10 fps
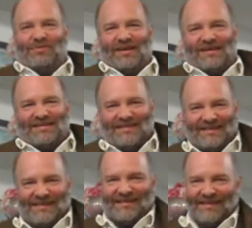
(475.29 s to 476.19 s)
place.
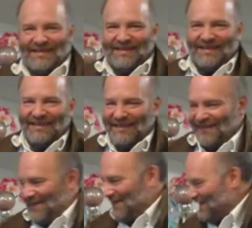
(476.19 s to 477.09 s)

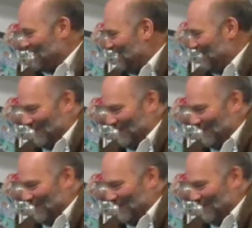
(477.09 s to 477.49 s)
I don't know.